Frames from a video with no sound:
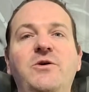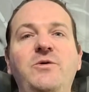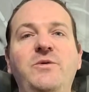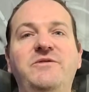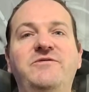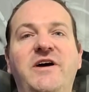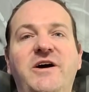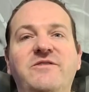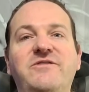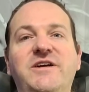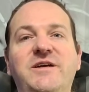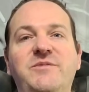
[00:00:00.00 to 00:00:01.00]
who we found
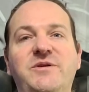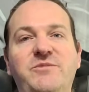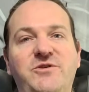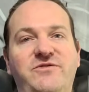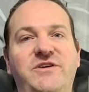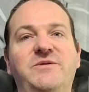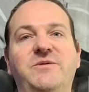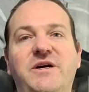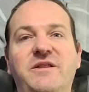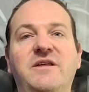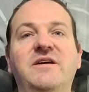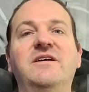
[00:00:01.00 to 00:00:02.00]
for him to move in
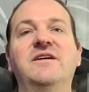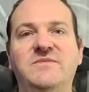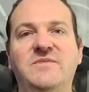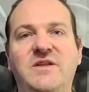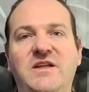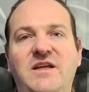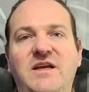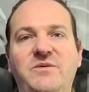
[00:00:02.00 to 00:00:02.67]
with.